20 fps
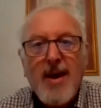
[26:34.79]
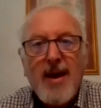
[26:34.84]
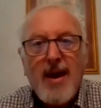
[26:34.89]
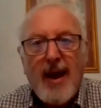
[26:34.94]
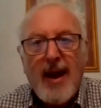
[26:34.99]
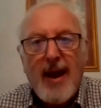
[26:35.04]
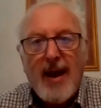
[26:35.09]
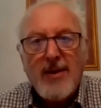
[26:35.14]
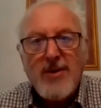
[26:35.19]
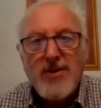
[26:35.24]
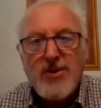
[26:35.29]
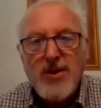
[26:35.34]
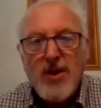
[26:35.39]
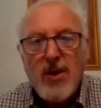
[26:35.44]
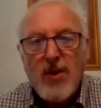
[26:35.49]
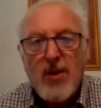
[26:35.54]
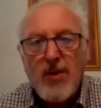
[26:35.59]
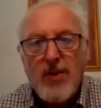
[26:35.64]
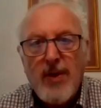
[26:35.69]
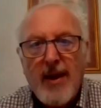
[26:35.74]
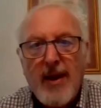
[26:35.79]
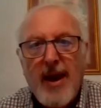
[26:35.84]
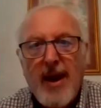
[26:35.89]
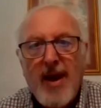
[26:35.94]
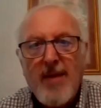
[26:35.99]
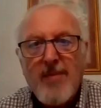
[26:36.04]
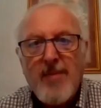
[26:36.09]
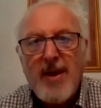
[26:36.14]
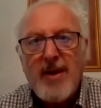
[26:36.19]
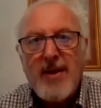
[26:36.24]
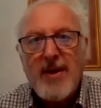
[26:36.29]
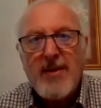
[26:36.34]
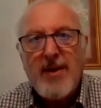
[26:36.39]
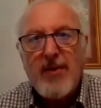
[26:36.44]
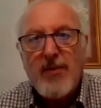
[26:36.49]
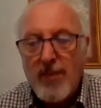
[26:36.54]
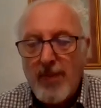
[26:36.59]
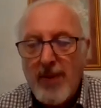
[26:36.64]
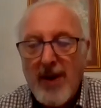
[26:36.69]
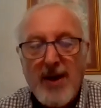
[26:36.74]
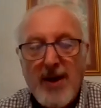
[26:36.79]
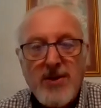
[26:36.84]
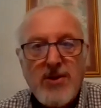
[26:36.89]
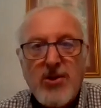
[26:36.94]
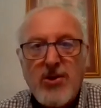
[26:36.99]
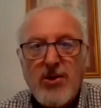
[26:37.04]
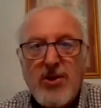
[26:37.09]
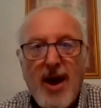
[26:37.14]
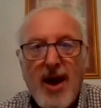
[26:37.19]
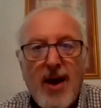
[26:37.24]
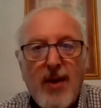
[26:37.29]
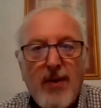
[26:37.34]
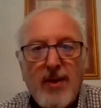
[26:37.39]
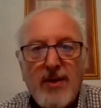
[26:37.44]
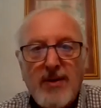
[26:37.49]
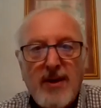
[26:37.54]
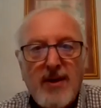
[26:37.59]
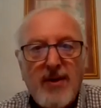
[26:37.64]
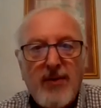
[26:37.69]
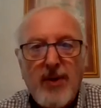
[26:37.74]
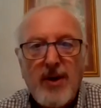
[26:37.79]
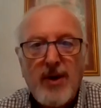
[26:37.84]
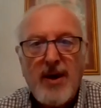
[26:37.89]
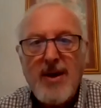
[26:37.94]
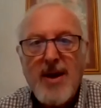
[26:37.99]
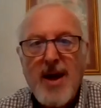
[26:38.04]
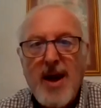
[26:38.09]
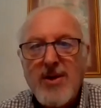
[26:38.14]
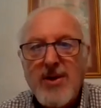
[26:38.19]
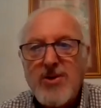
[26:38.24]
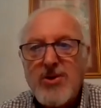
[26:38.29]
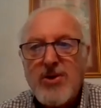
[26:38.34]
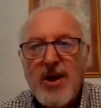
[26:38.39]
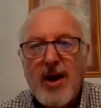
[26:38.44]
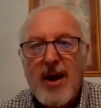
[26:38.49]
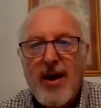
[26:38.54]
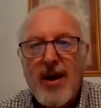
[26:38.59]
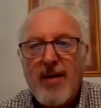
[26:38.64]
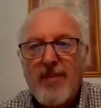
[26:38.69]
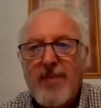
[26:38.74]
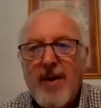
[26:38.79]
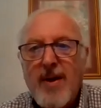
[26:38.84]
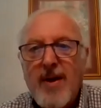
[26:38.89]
And so they came in and they replaced the shower, did a really nice job